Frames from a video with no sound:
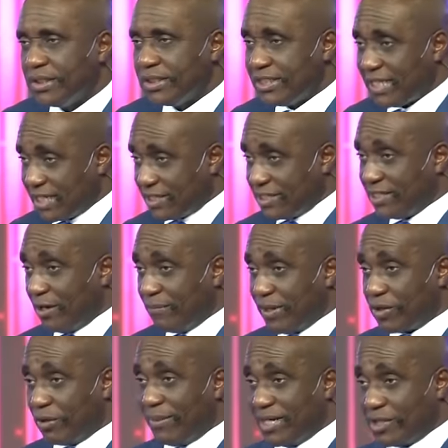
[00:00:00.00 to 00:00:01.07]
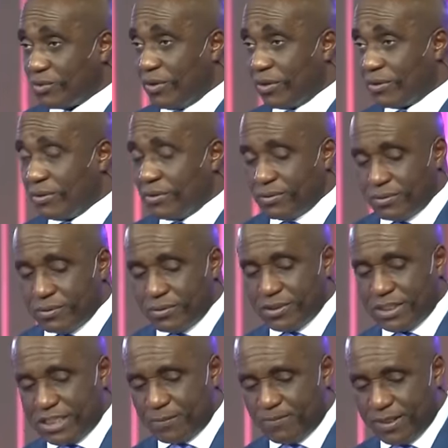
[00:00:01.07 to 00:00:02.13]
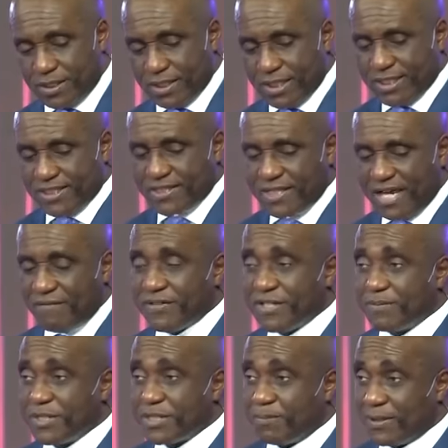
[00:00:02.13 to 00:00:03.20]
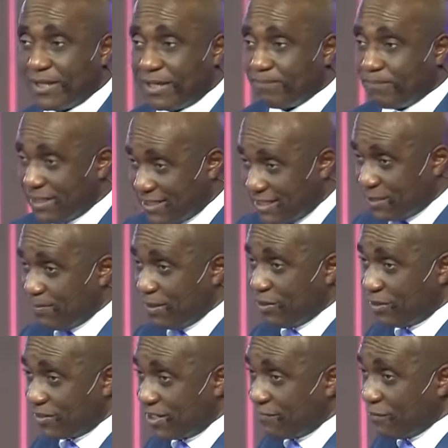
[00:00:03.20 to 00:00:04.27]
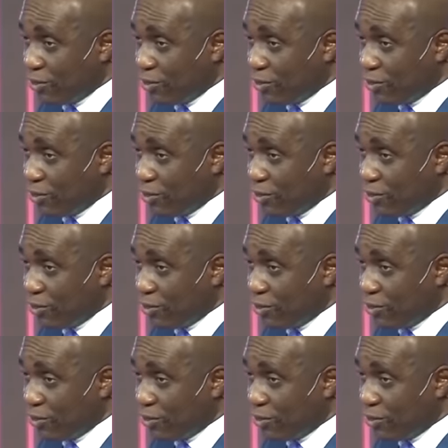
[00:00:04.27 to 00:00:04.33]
These are the things that make your marriage work. Discipline. Self discipline is important. Be disciplined yourself.